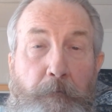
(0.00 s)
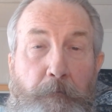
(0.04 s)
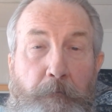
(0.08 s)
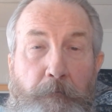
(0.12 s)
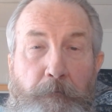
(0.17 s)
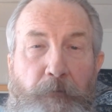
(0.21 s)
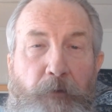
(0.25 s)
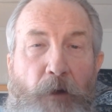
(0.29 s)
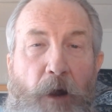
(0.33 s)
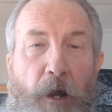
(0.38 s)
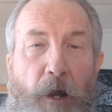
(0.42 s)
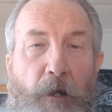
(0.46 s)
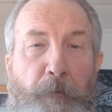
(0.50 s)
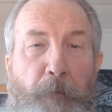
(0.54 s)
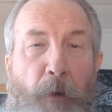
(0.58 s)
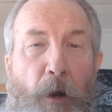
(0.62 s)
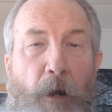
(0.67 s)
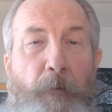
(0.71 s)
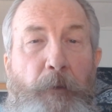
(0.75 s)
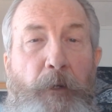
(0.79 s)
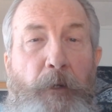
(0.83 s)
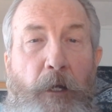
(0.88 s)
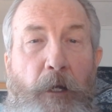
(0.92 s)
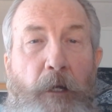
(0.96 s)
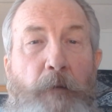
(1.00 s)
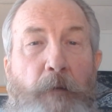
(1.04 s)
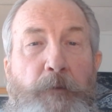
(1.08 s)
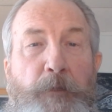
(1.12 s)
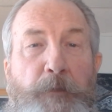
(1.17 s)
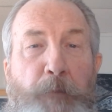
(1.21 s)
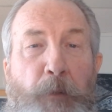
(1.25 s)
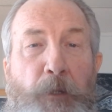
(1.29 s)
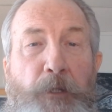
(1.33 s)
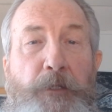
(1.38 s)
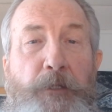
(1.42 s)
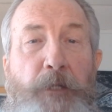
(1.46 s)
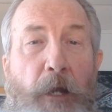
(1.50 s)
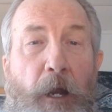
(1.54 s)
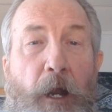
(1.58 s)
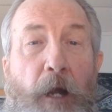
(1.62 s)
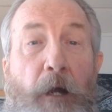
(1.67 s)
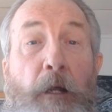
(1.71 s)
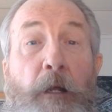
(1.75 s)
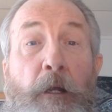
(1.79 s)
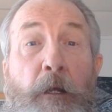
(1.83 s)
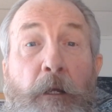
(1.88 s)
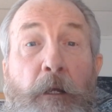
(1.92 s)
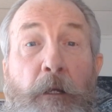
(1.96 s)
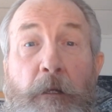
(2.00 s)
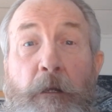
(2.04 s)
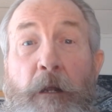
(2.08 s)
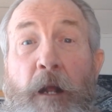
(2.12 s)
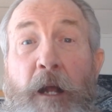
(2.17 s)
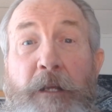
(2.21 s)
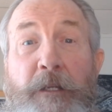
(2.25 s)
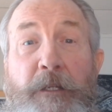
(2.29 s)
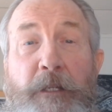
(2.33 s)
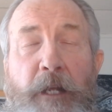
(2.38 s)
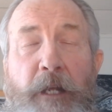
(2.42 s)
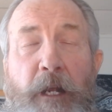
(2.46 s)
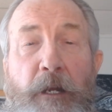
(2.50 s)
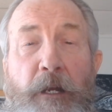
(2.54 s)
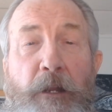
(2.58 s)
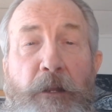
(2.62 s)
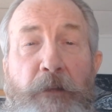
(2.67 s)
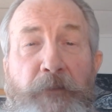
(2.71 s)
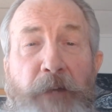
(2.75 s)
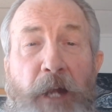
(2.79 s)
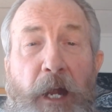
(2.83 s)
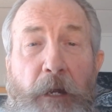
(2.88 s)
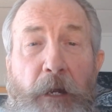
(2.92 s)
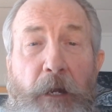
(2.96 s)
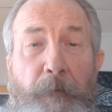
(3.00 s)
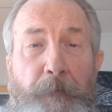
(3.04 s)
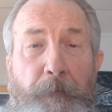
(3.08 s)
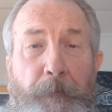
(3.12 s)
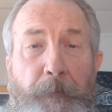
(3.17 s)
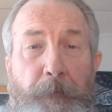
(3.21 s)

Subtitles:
fire department comes, puts it out. That's the end of the van.